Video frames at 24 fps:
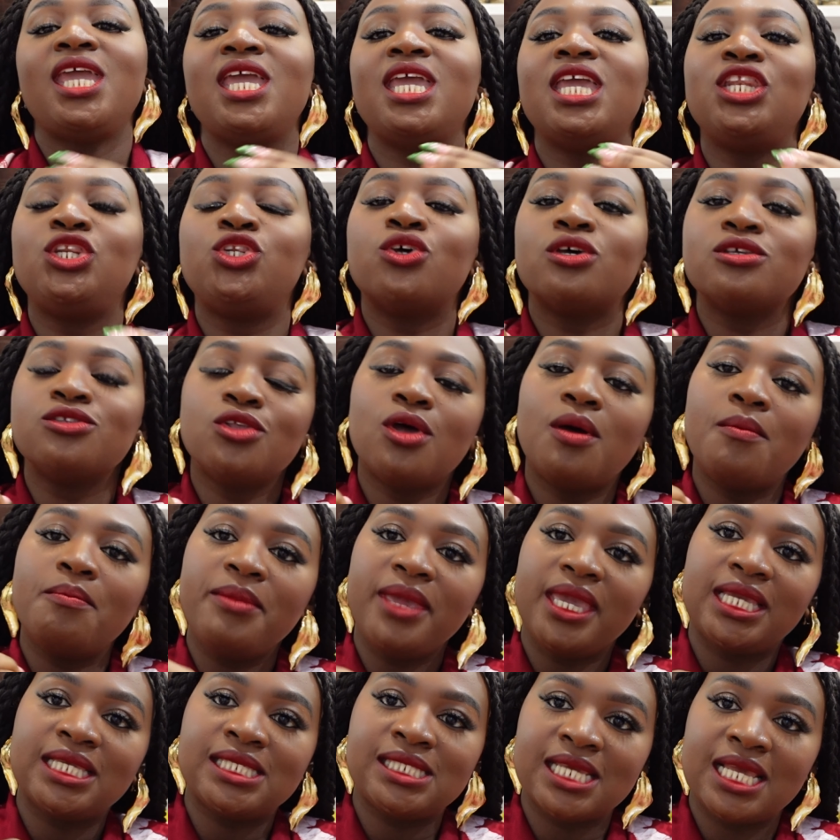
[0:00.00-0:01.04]
It does not
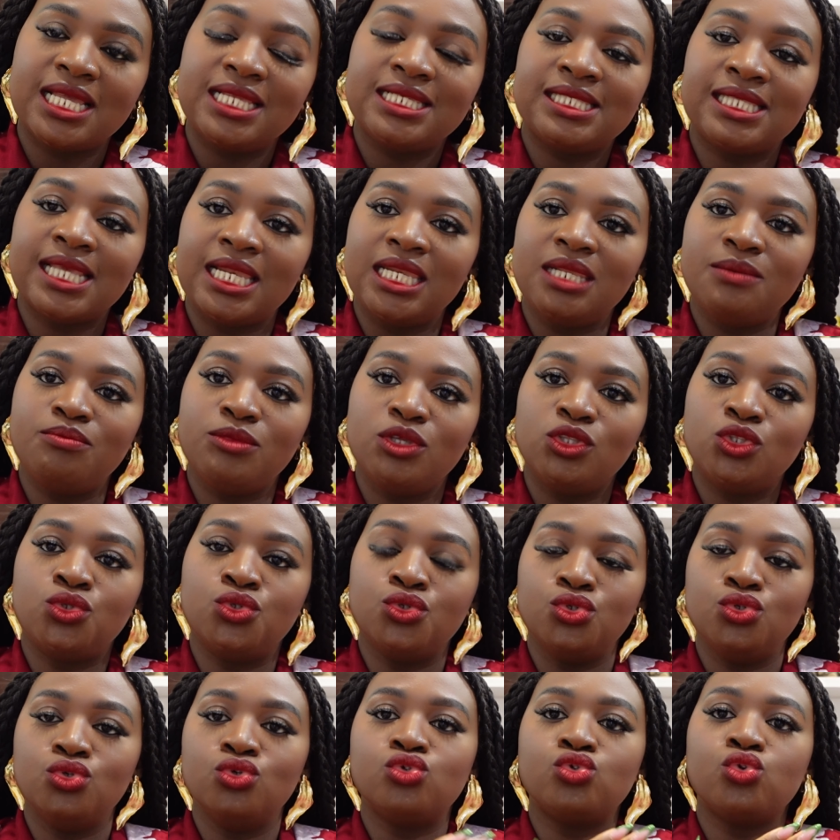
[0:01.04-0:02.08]
make sense telling me to
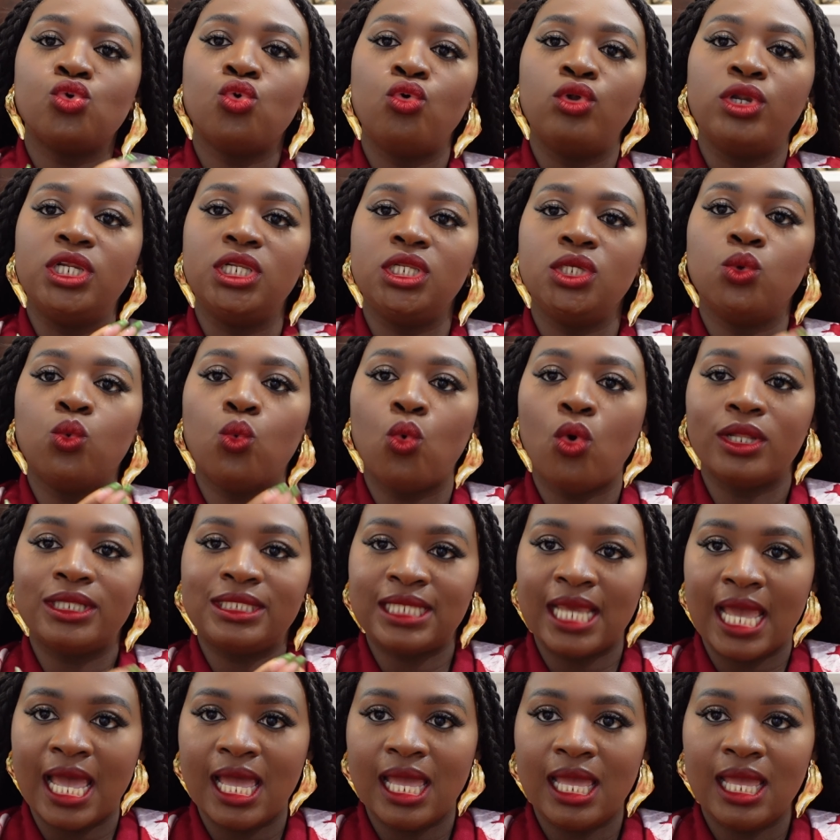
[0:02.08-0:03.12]
use only
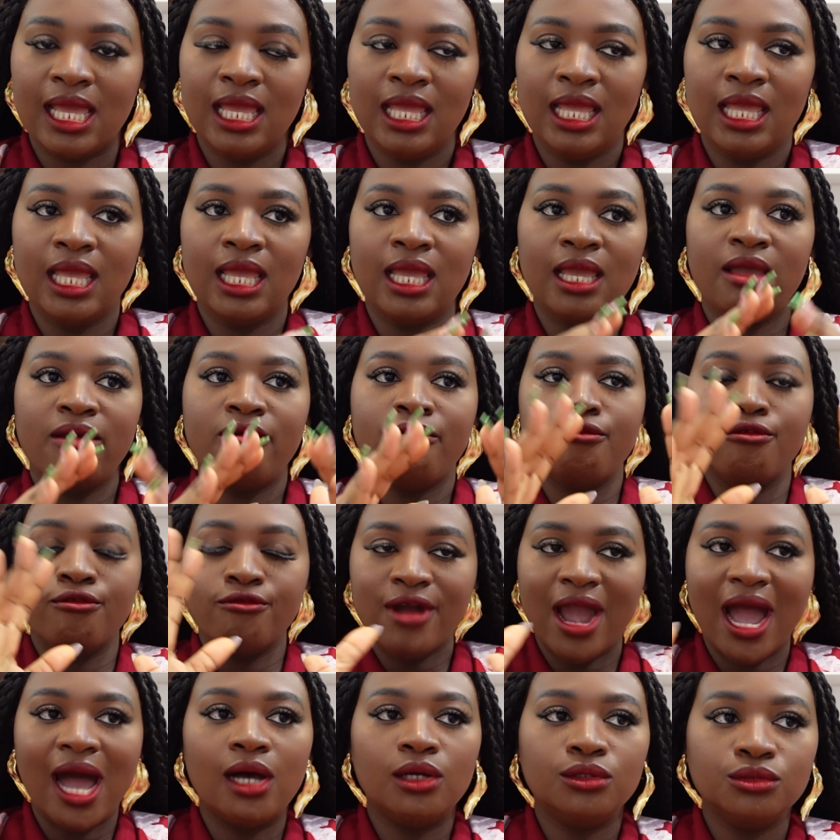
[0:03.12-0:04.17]
water
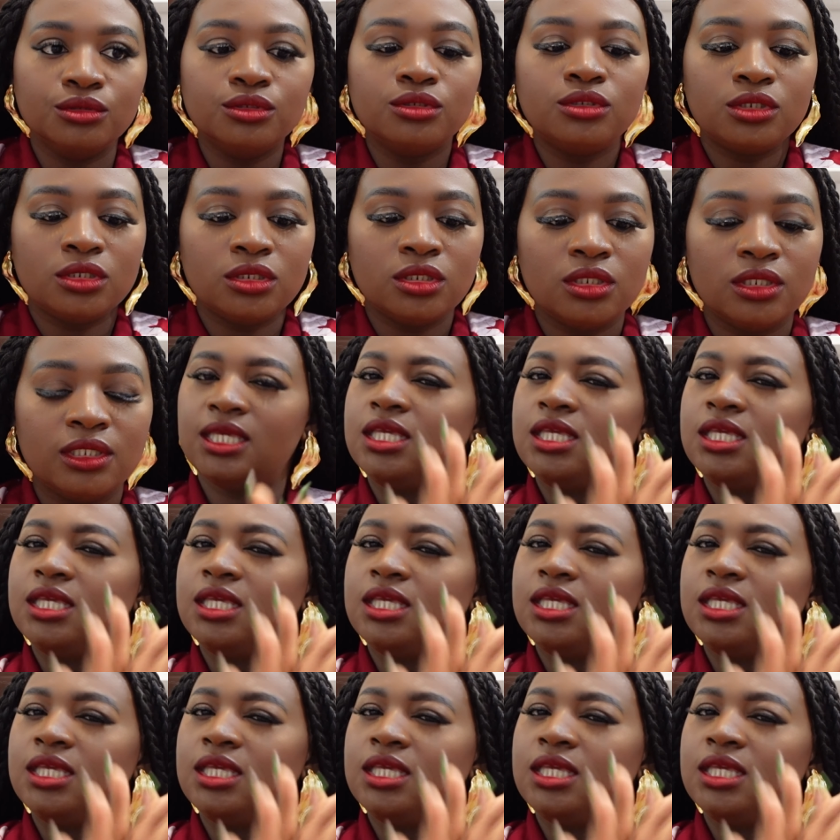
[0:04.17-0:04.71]
round.